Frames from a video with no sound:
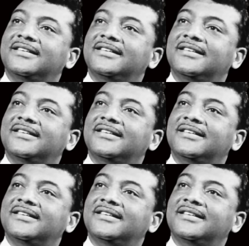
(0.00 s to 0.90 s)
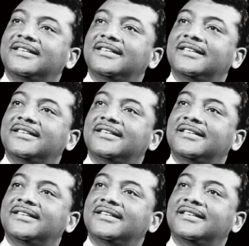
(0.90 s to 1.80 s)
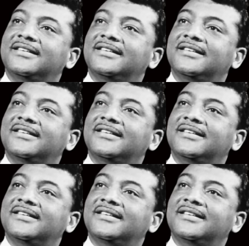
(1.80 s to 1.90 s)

No one is speaking in this clip.